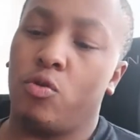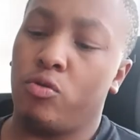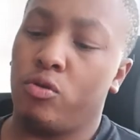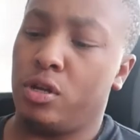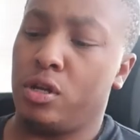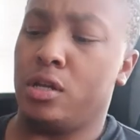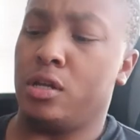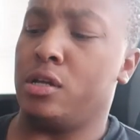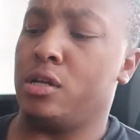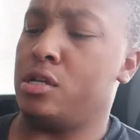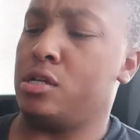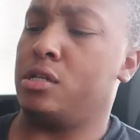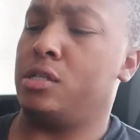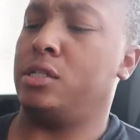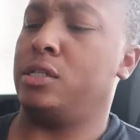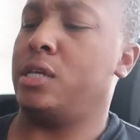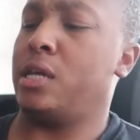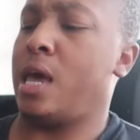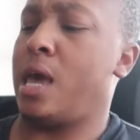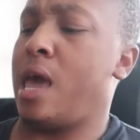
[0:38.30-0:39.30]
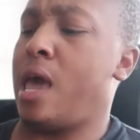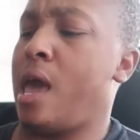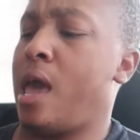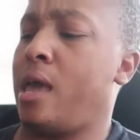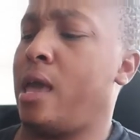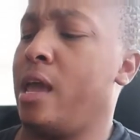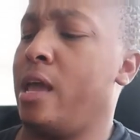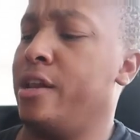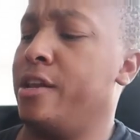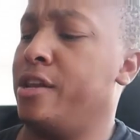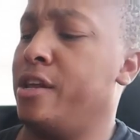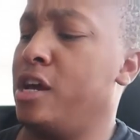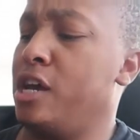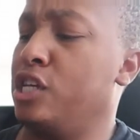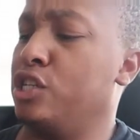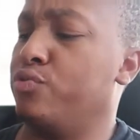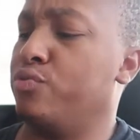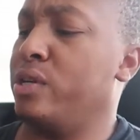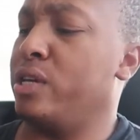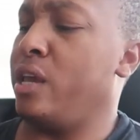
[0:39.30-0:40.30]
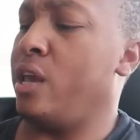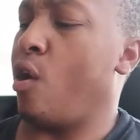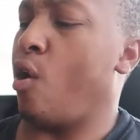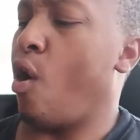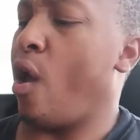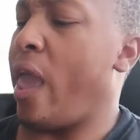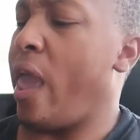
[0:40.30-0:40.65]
on the tag. It does read